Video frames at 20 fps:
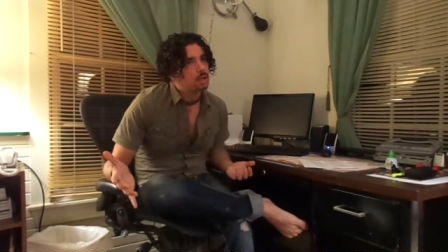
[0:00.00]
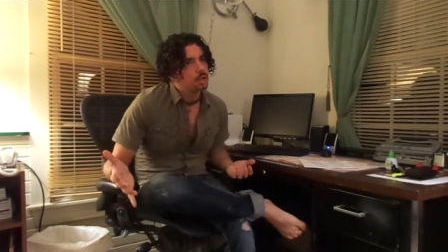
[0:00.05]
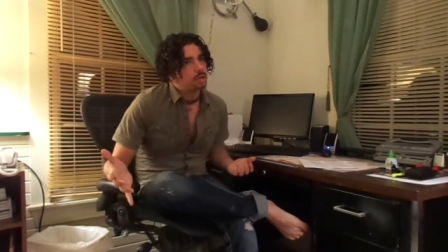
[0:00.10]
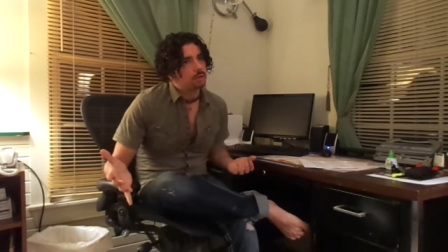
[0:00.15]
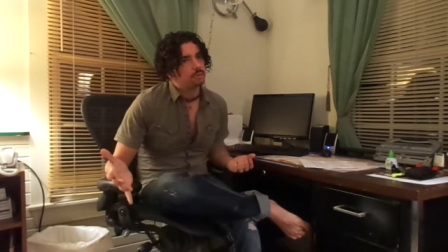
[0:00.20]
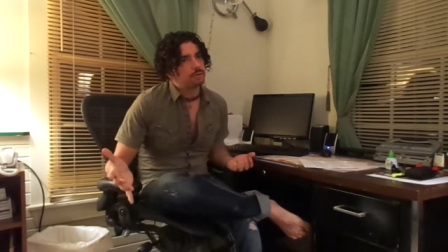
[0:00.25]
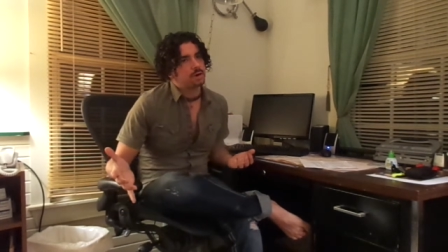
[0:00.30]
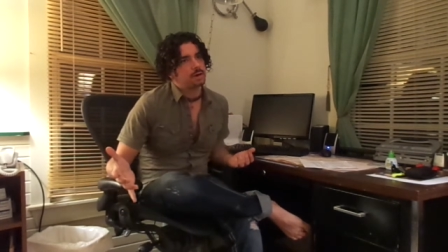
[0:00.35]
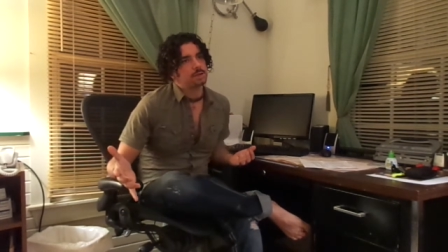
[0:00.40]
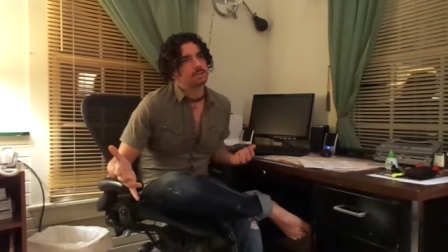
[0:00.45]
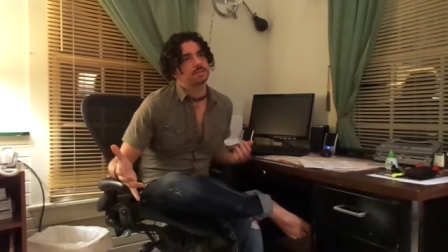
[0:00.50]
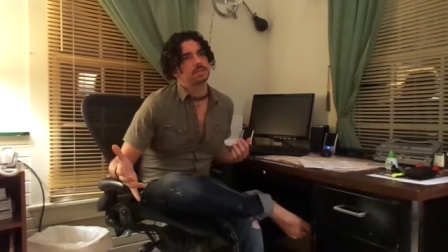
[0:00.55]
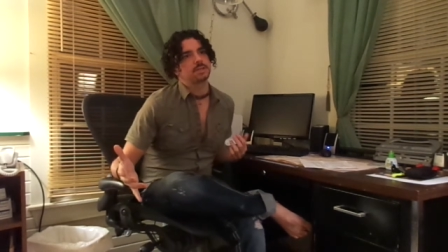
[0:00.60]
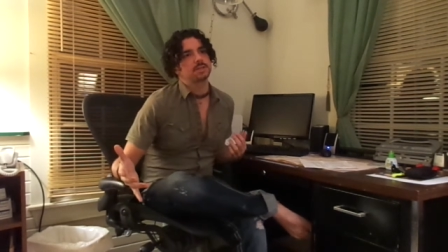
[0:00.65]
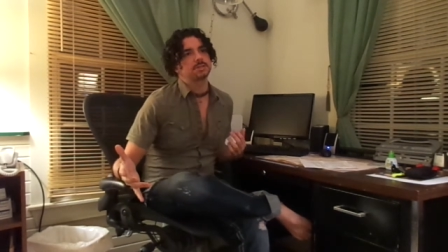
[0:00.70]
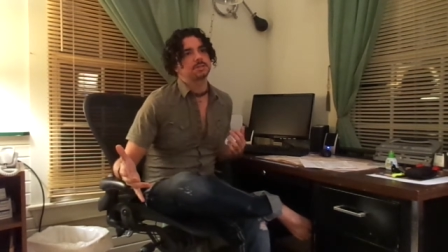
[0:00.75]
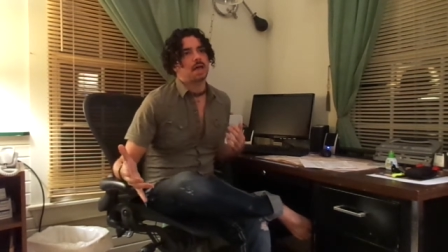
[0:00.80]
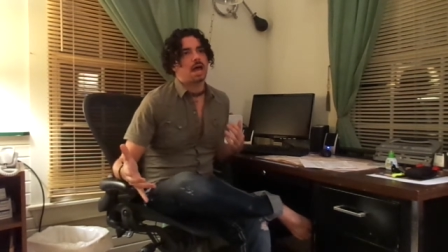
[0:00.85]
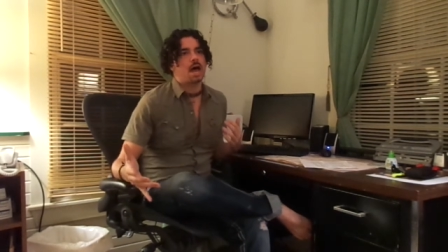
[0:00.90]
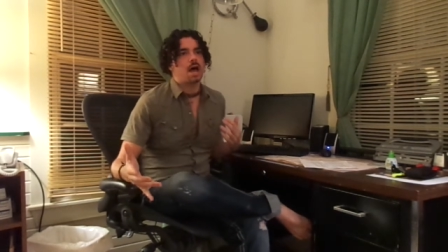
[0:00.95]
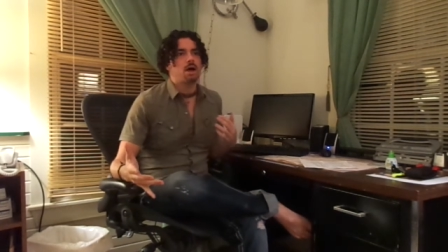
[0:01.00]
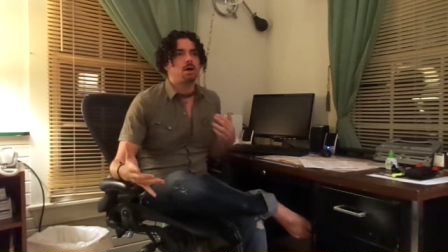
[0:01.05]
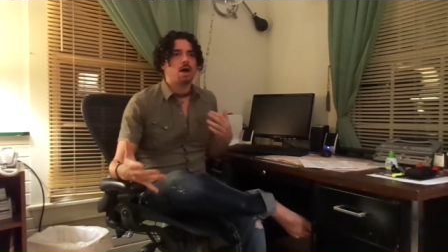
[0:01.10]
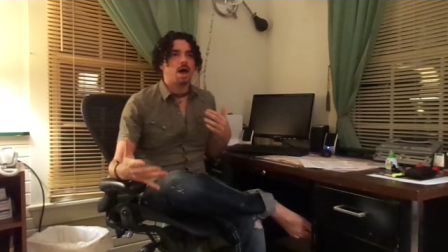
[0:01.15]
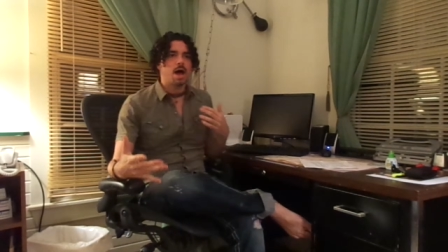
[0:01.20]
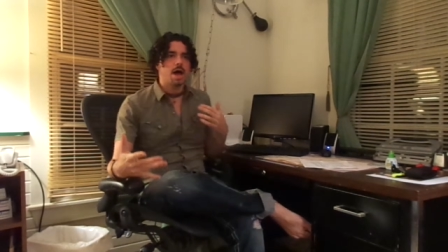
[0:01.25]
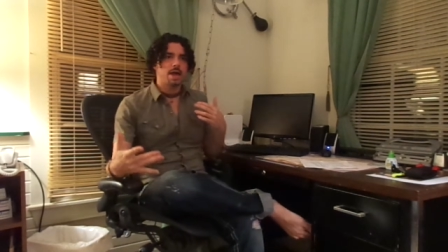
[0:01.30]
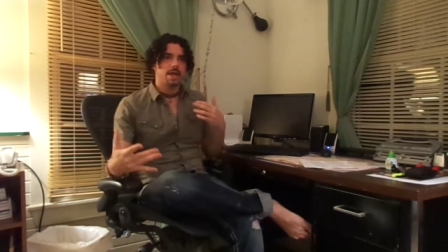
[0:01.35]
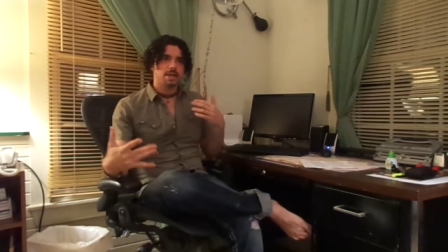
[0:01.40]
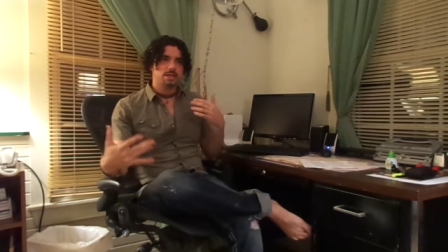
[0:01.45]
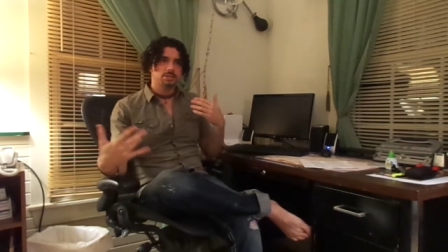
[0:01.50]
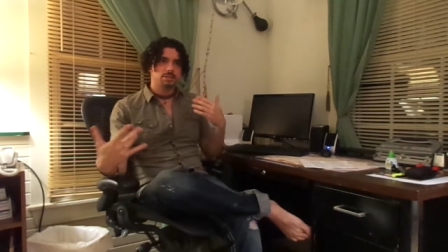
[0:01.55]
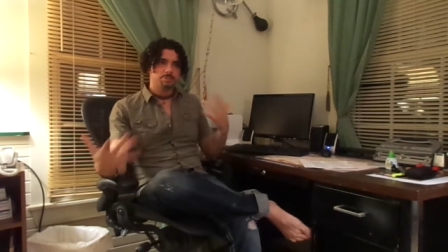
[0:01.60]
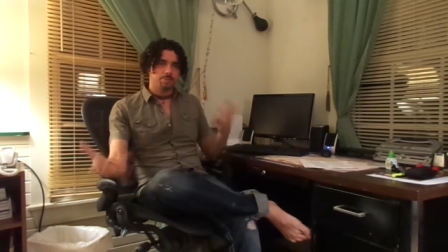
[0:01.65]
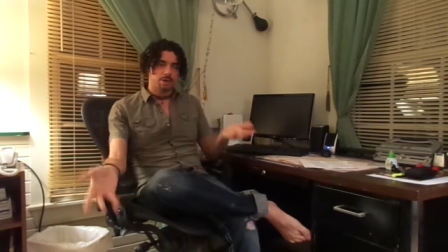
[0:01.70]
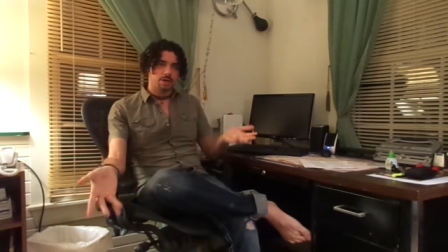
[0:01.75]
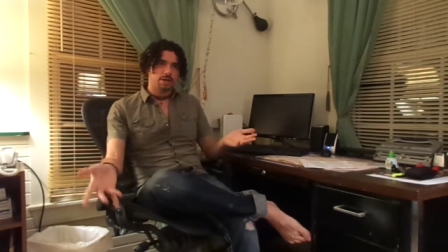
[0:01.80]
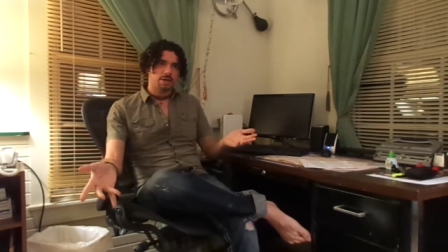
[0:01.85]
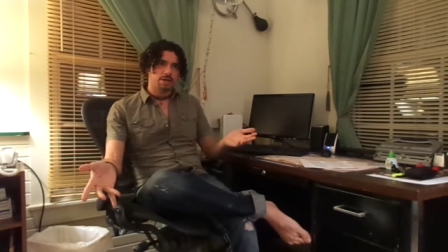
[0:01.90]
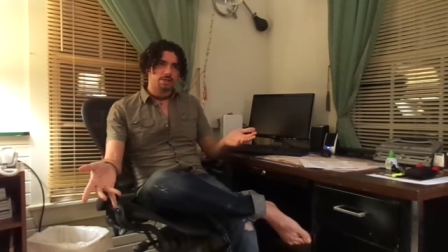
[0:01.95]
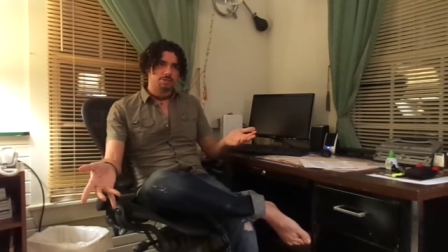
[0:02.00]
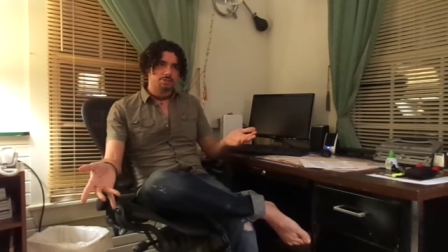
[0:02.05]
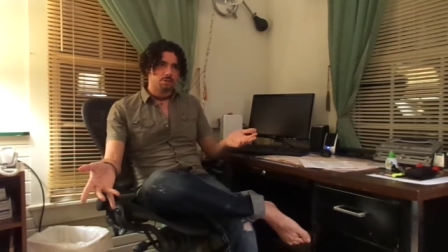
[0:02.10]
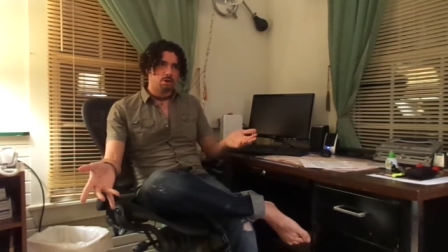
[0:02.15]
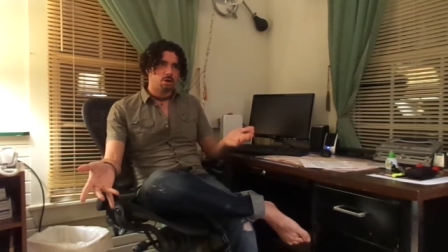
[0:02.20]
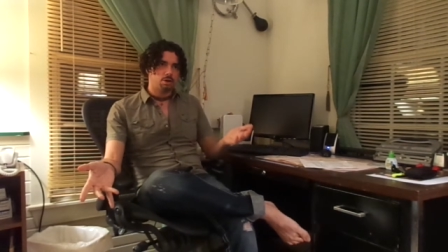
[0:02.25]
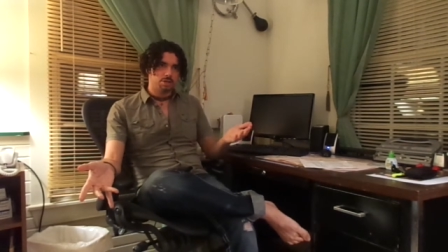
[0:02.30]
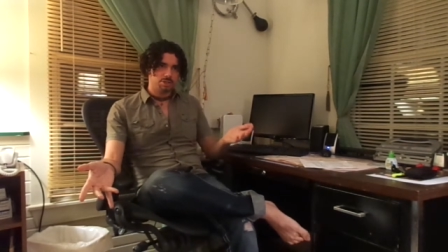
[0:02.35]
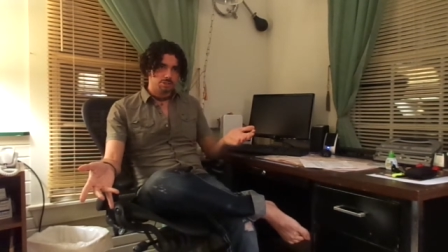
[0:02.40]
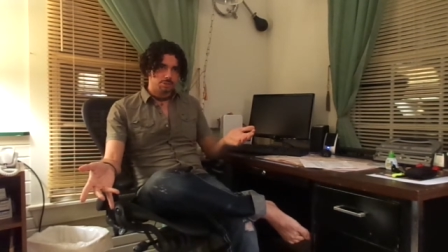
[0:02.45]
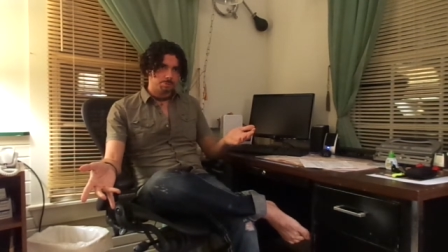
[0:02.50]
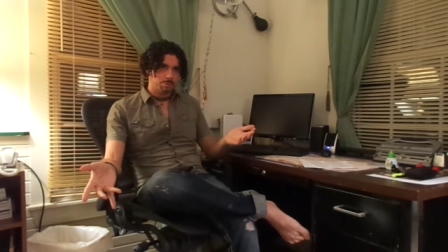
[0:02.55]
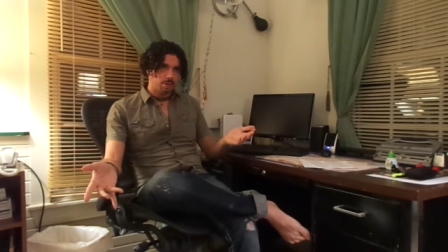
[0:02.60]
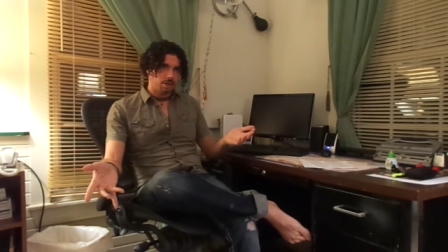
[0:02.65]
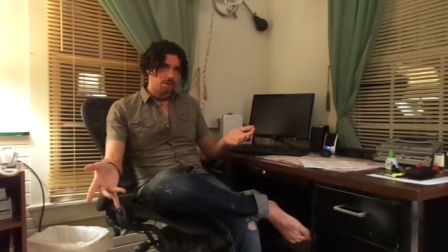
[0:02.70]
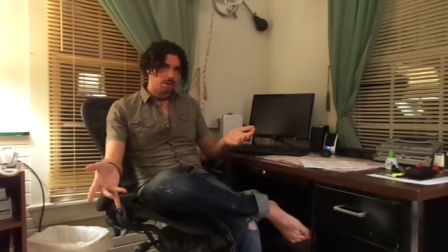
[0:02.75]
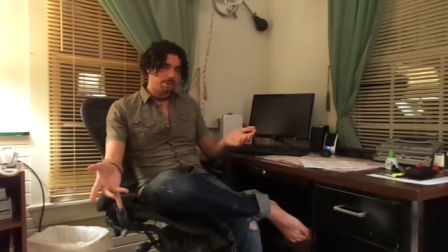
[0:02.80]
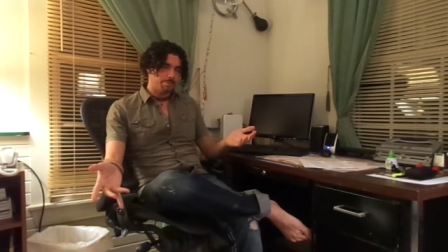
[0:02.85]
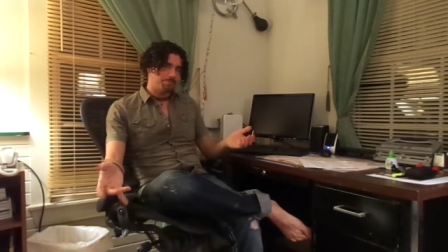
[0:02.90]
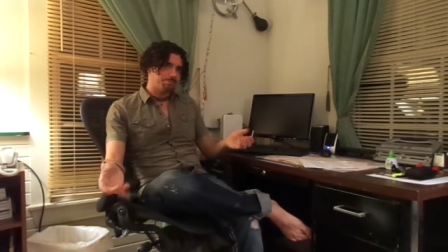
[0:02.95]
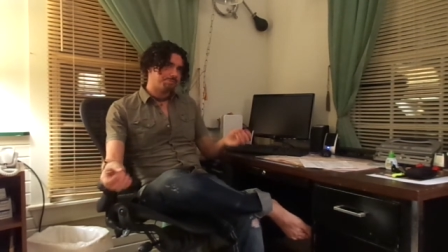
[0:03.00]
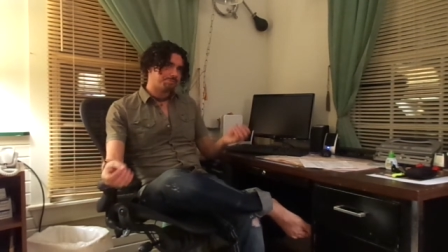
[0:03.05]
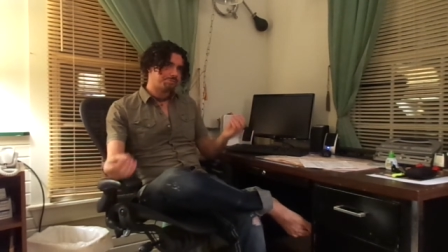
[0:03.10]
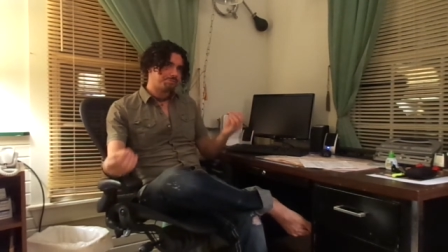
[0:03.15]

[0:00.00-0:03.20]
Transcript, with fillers: versus how I experienced the Holy Spirit